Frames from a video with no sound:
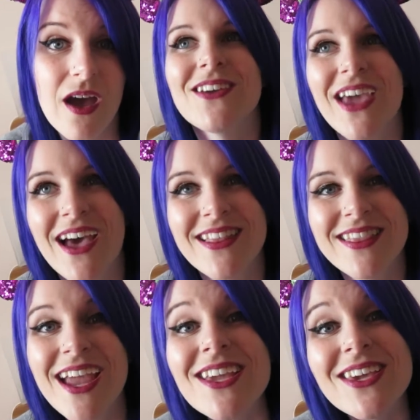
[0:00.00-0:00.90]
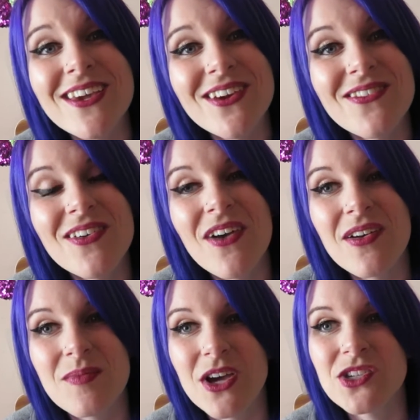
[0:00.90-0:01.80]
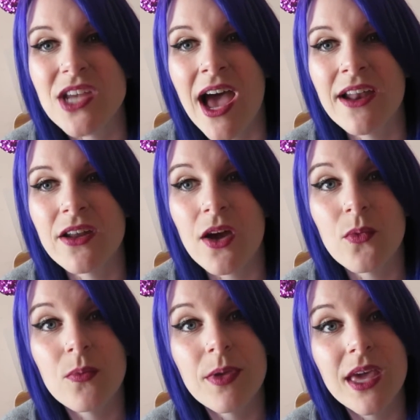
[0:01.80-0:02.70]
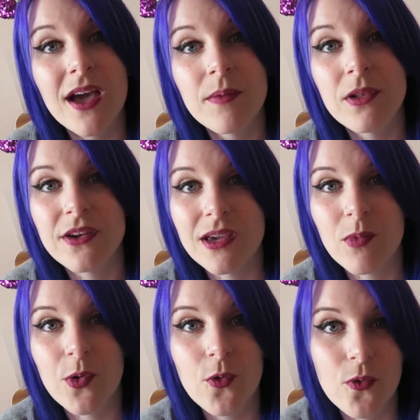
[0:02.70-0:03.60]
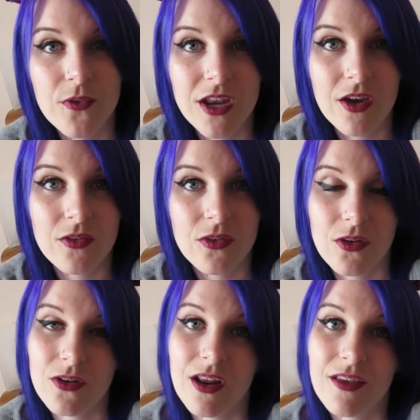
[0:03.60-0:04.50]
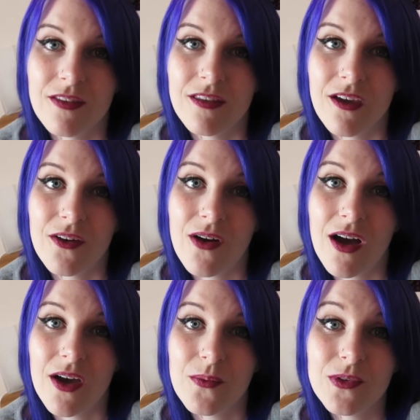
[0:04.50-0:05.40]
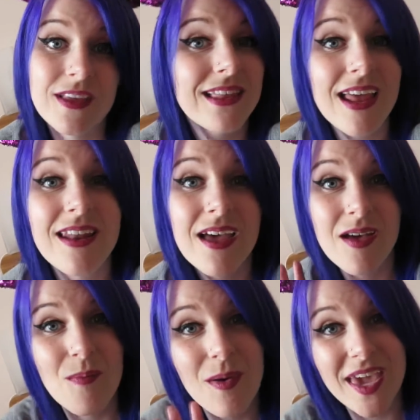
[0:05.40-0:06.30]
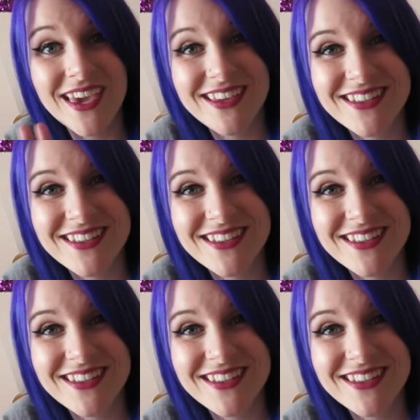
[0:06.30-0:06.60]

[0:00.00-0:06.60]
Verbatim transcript: So yeah, thank you very much and I will be uploading my haul video soon. So I will see you then. Bye!